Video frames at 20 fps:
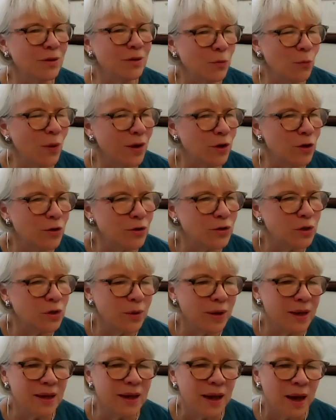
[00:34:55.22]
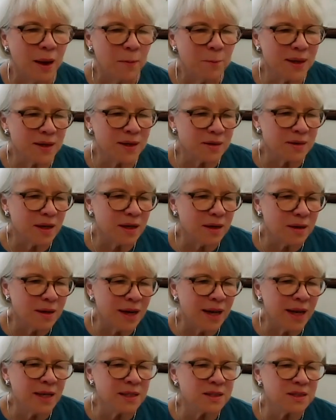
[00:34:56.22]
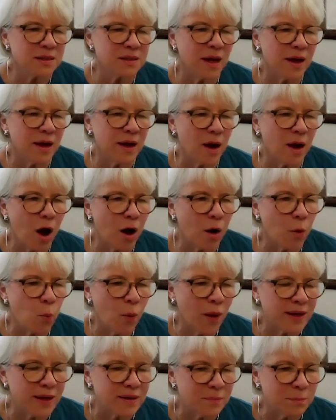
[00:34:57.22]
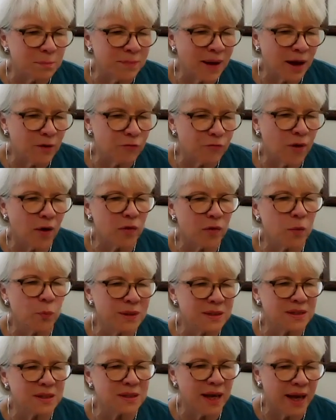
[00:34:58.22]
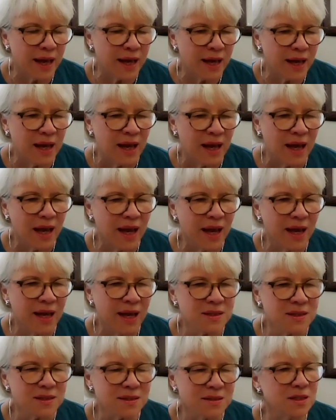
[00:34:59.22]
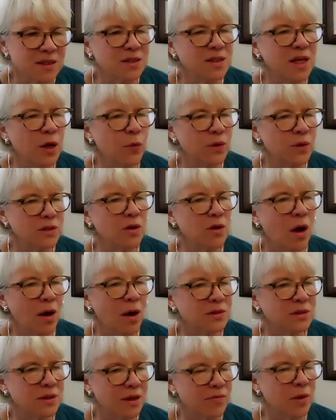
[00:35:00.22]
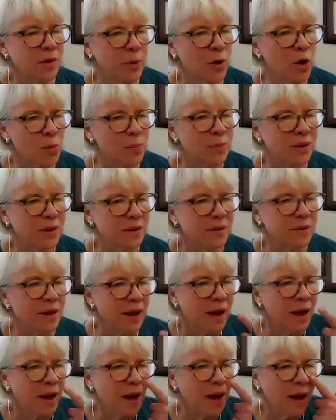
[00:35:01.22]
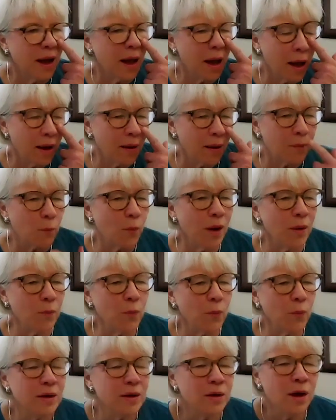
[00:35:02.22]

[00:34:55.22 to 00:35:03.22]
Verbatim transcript: what you're doing. But the needs are what my father would say is the secret sauce of the Birkman. Uh, what we